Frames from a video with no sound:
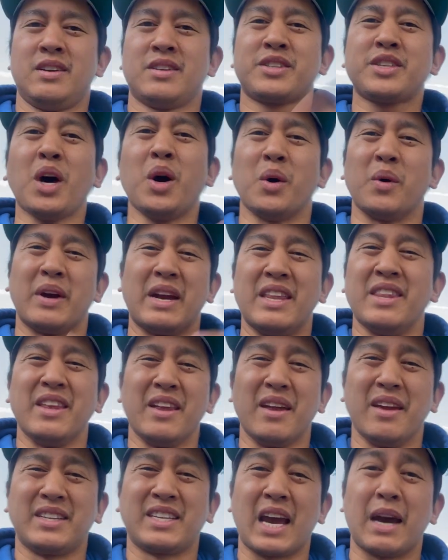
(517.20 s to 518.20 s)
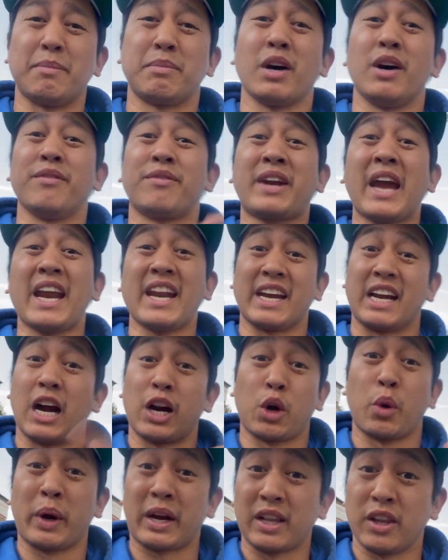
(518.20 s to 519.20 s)
So in the attempt of getting a
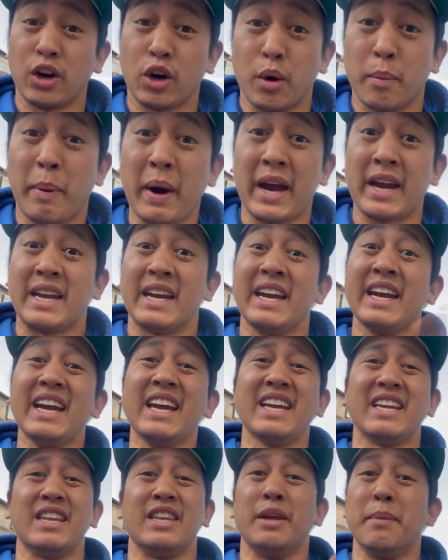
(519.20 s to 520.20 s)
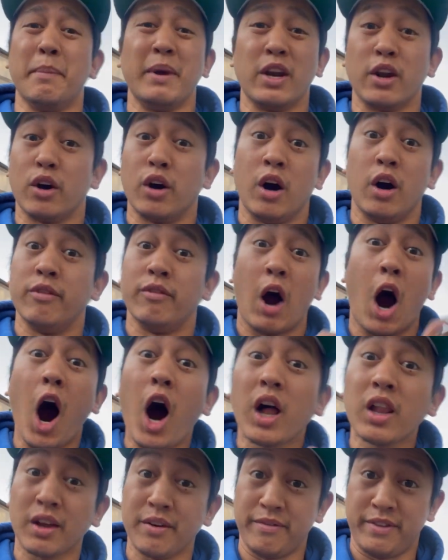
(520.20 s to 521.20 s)
quick little bite in the middle of
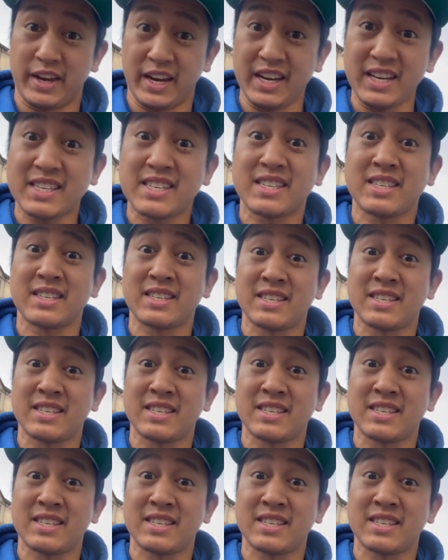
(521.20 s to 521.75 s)
all of this,